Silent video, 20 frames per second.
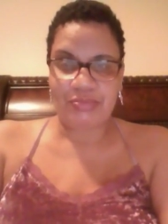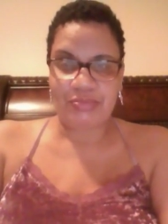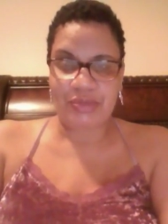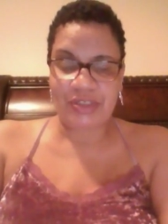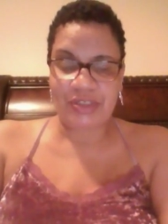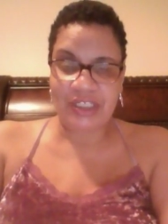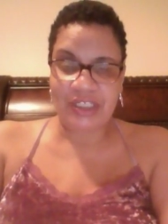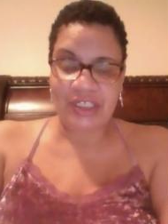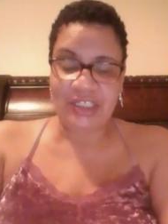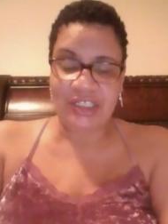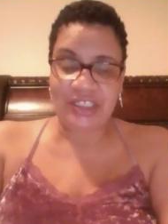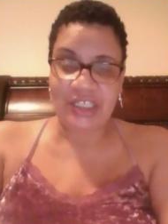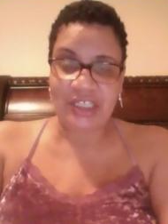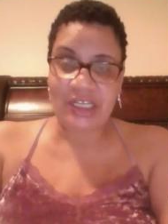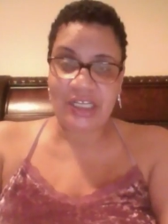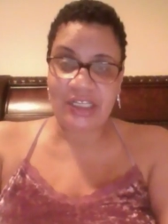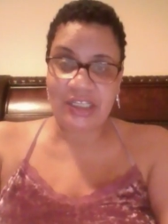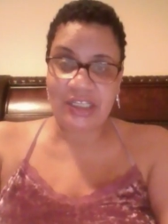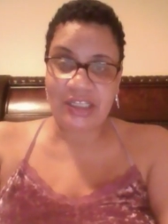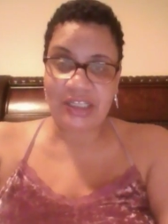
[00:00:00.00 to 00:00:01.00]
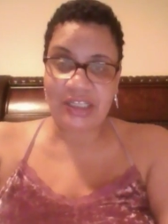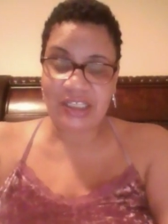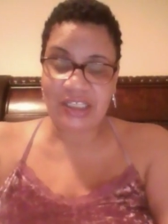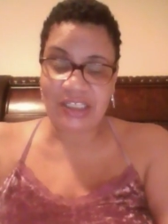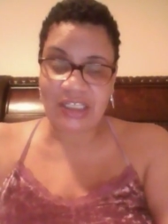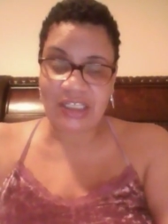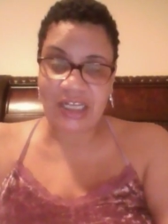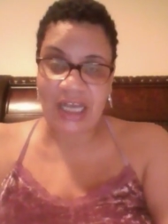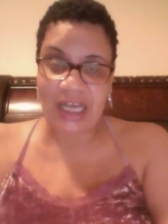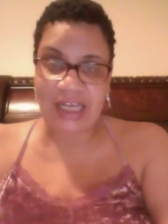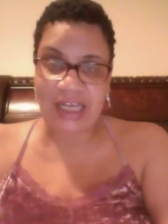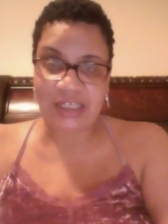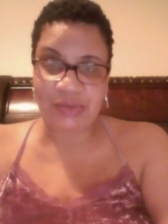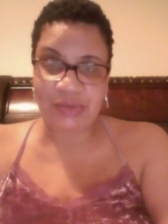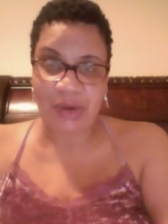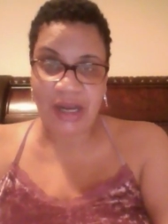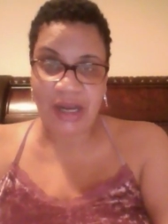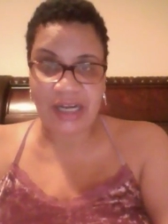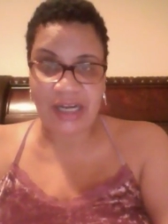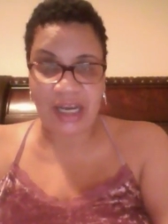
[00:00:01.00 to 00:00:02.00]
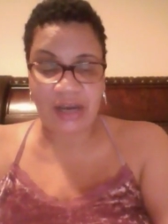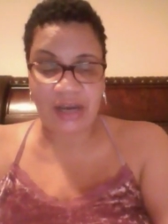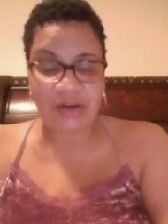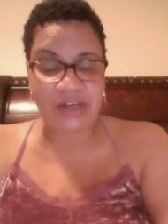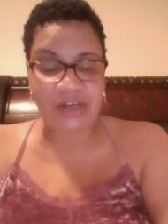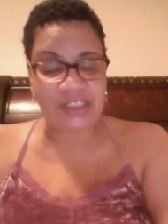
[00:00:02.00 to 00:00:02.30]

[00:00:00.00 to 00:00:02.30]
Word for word: percentage in this class right now